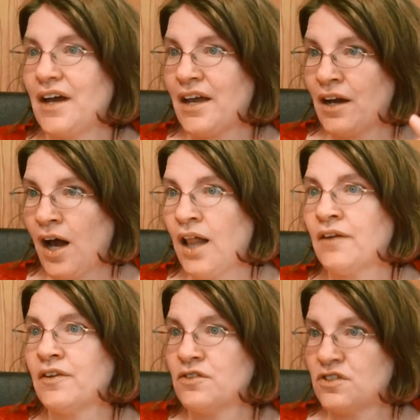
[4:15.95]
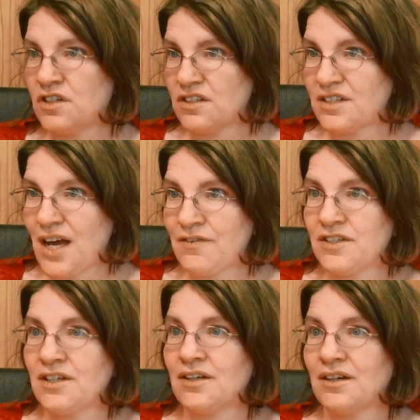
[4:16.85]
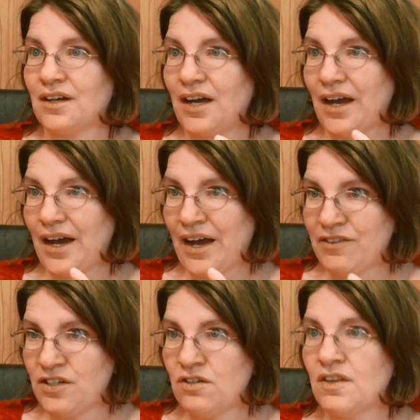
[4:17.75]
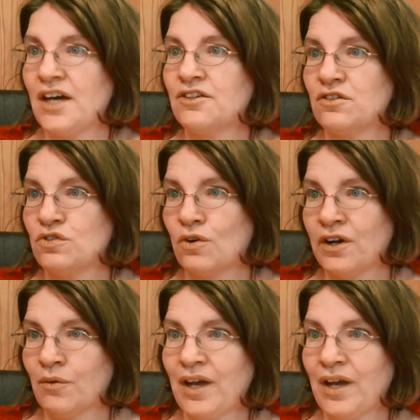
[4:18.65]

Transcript: and all of those students have to do that tutorial.